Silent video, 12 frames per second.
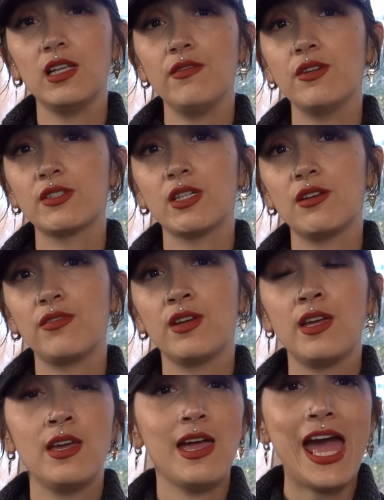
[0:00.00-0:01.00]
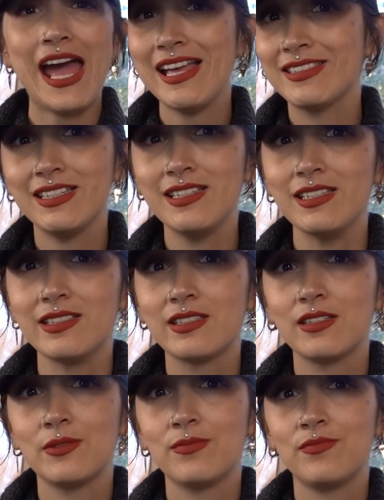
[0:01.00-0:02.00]
love yourself as
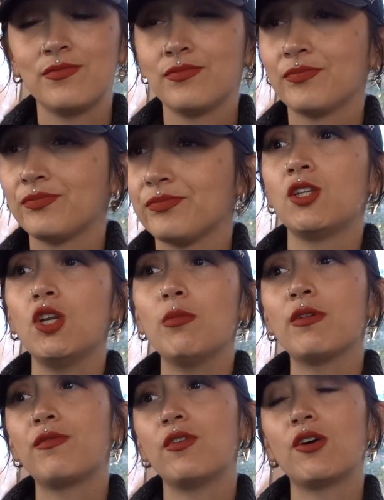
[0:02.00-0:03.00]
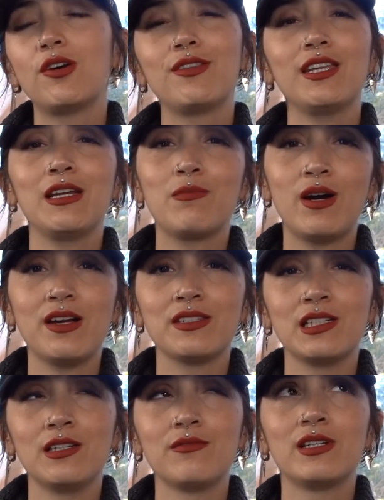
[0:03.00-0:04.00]
is. Number four, think
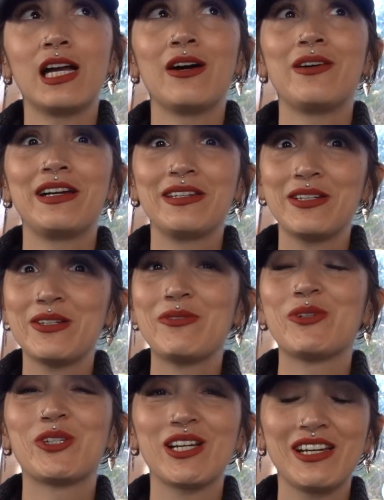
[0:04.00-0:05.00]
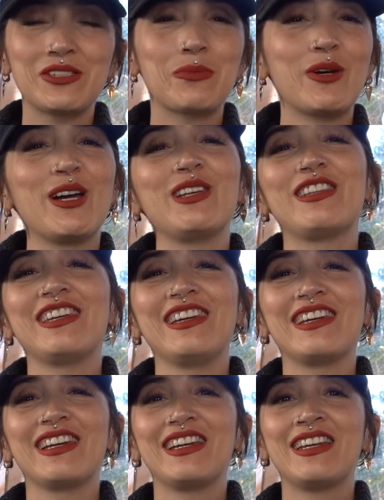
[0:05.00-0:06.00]
positive. Now, I know what you guys are probably
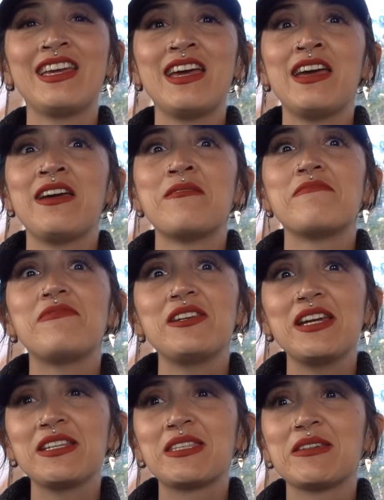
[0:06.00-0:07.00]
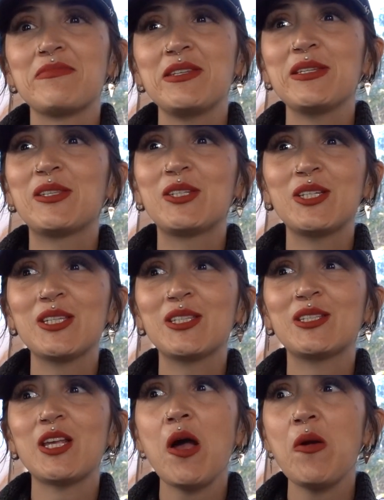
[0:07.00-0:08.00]
thinking, Vanessa, but it's
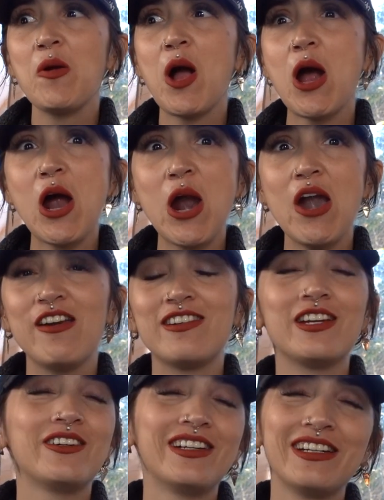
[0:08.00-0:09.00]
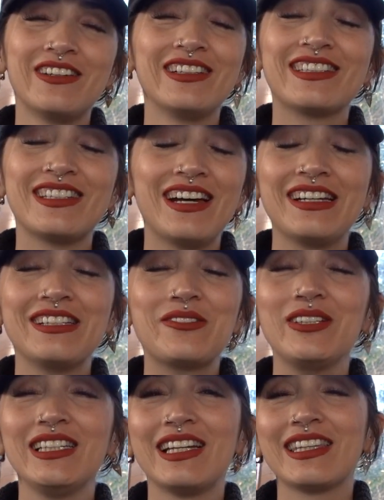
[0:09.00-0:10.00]
just so hard. No, I know it's not.
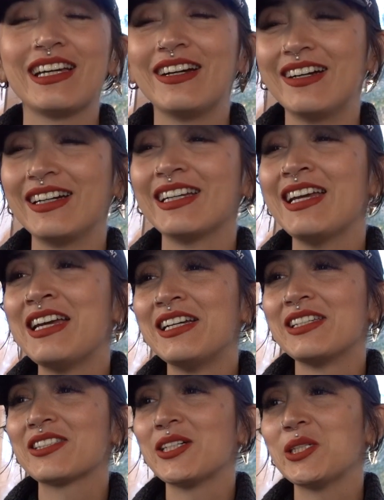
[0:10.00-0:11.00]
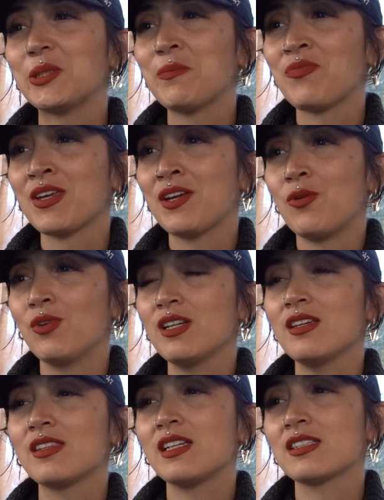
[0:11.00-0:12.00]
It's really not that hard. So one
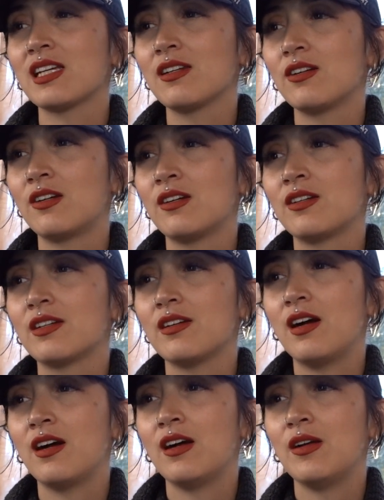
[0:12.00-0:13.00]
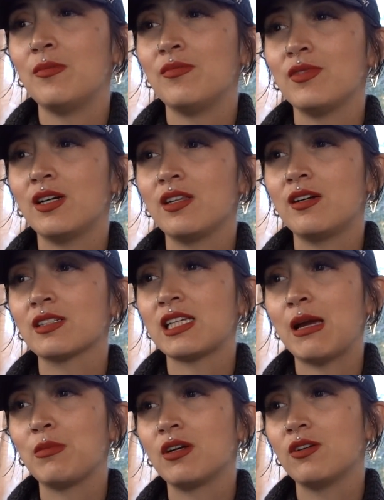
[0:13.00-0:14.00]
of the things I learned a long
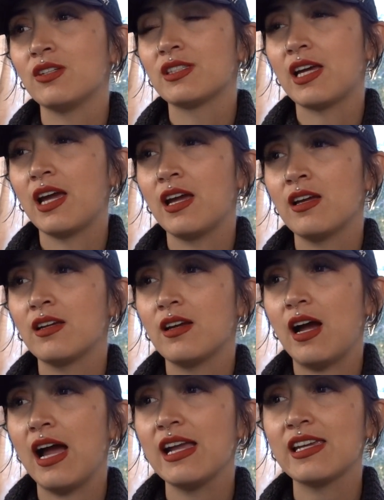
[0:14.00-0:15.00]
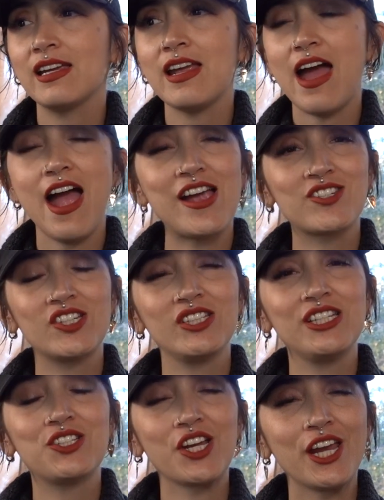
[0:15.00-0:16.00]
time ago is that I can
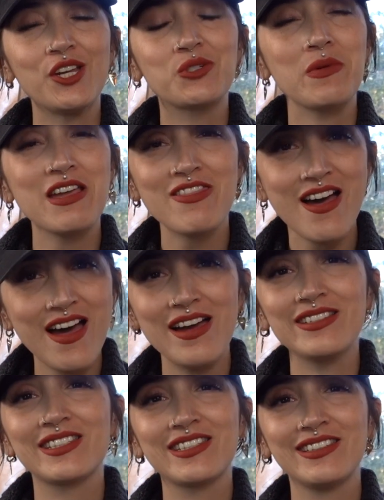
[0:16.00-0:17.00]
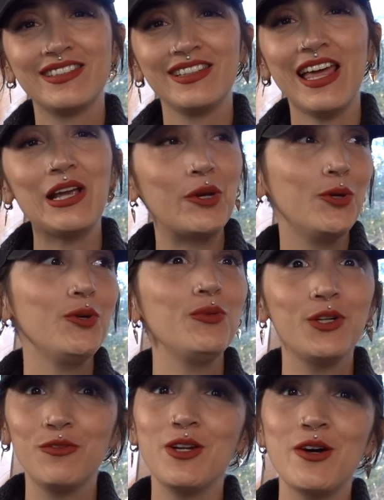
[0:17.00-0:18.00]
actually change my thoughts. Like, who
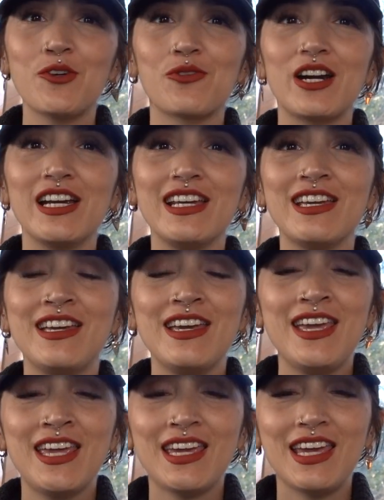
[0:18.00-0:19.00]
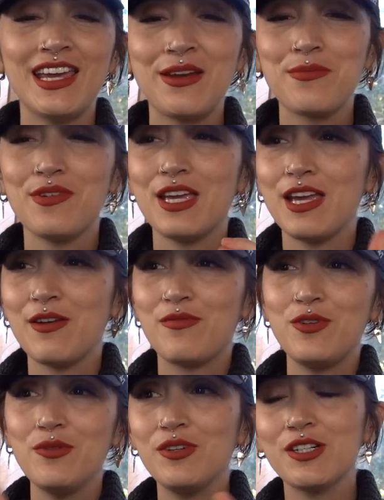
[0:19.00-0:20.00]
would have known, right? And
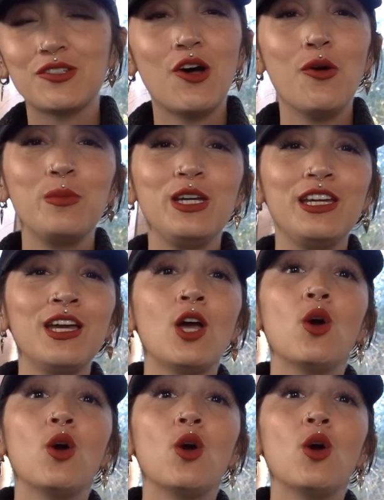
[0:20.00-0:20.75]
if you would have told me